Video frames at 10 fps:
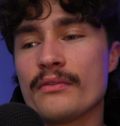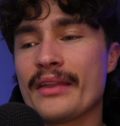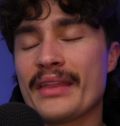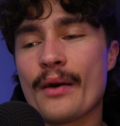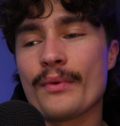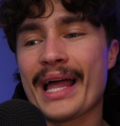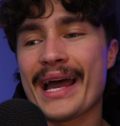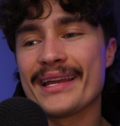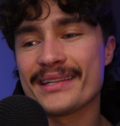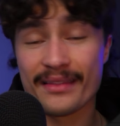Now that will
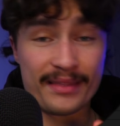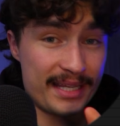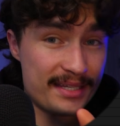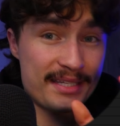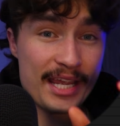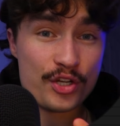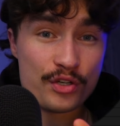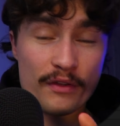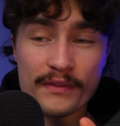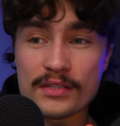add this
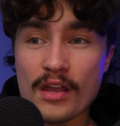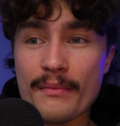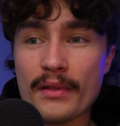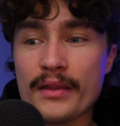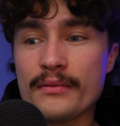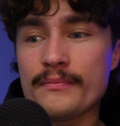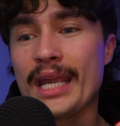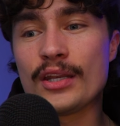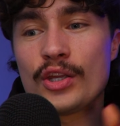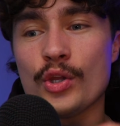section of the timeline
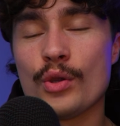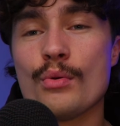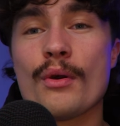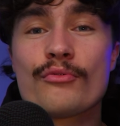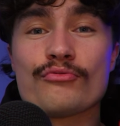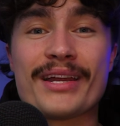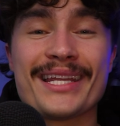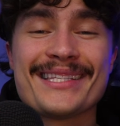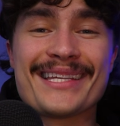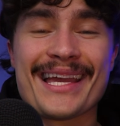in a queue ready
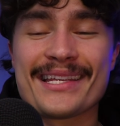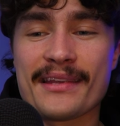to get